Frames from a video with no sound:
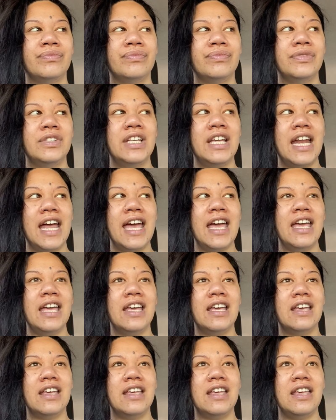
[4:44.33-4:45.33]

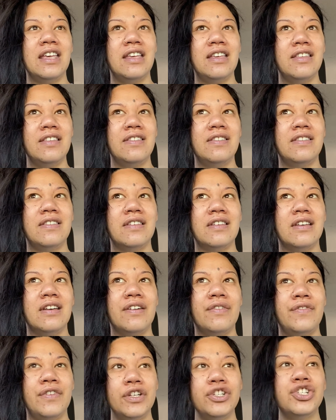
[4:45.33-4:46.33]
Today is
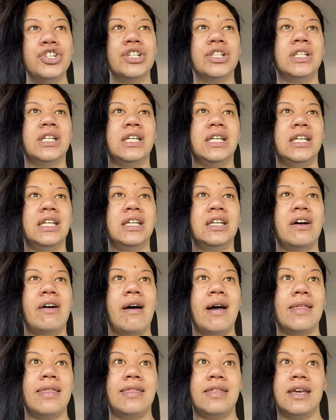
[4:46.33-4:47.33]
officially,
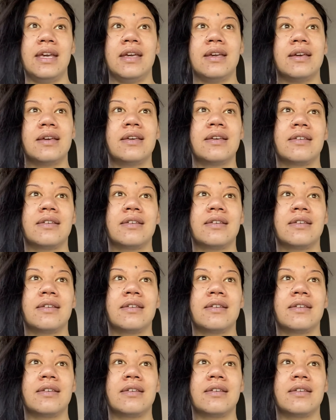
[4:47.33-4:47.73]
I think,